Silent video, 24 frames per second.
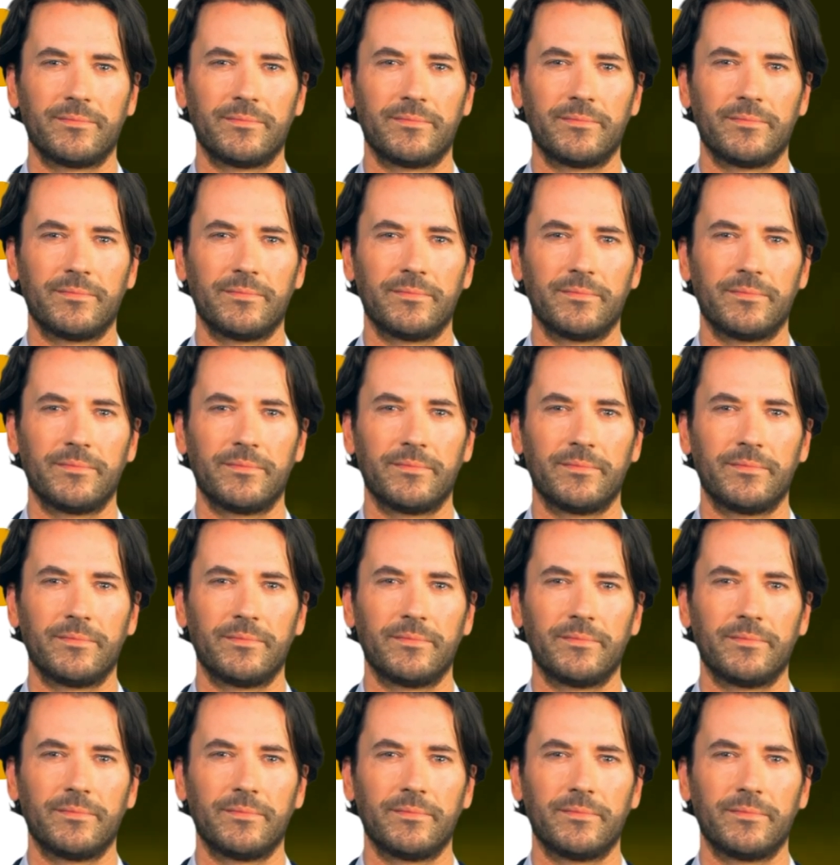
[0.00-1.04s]

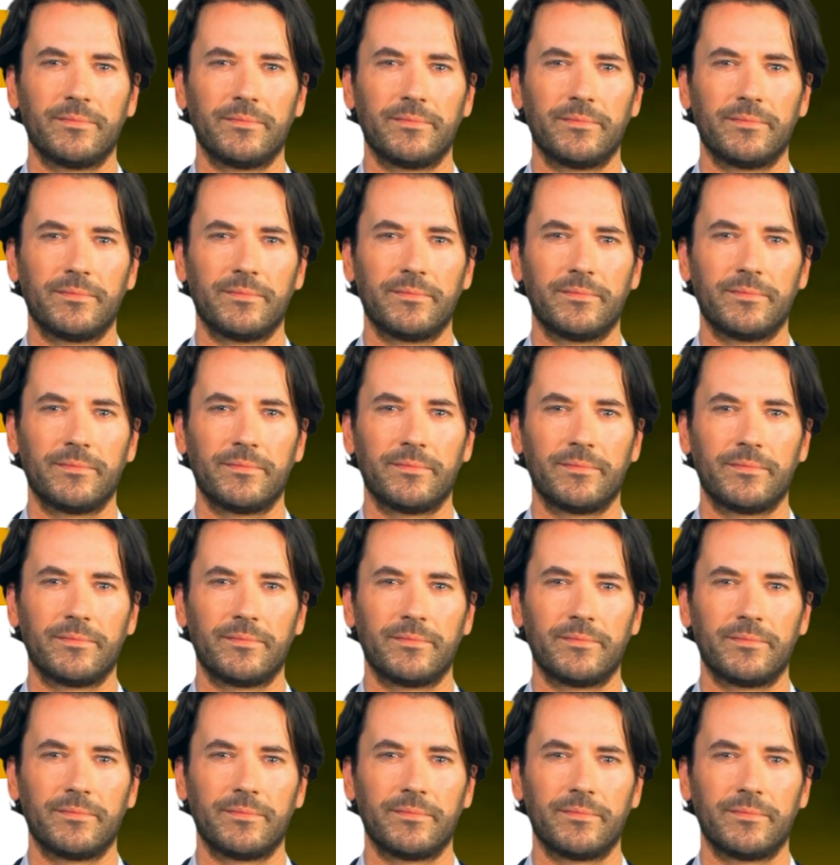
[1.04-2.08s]

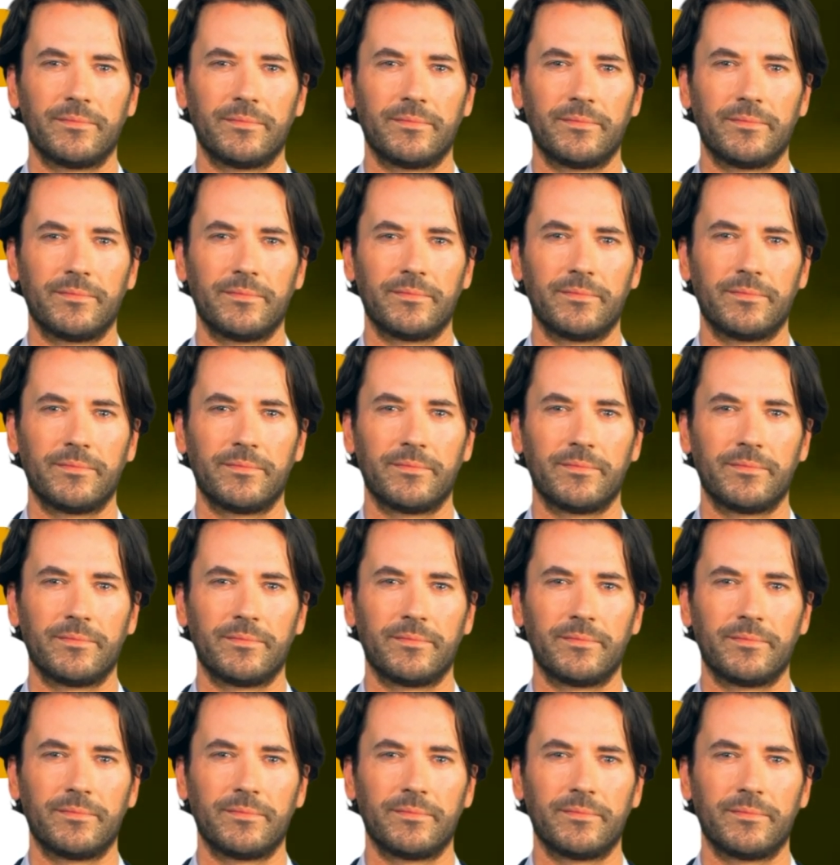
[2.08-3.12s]

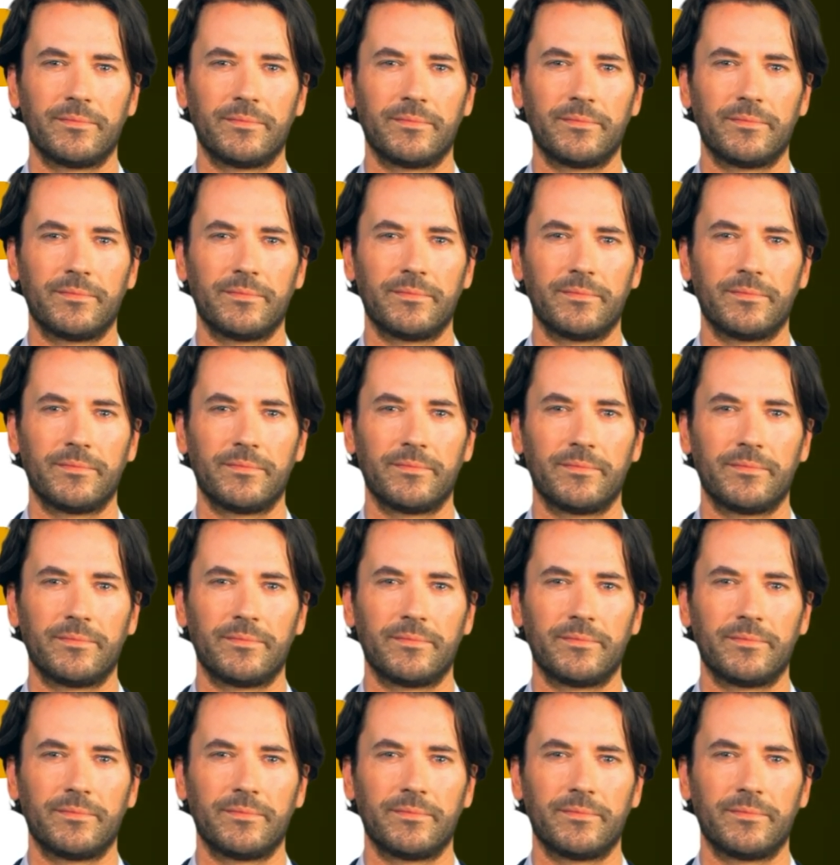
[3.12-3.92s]
Nobody speaks.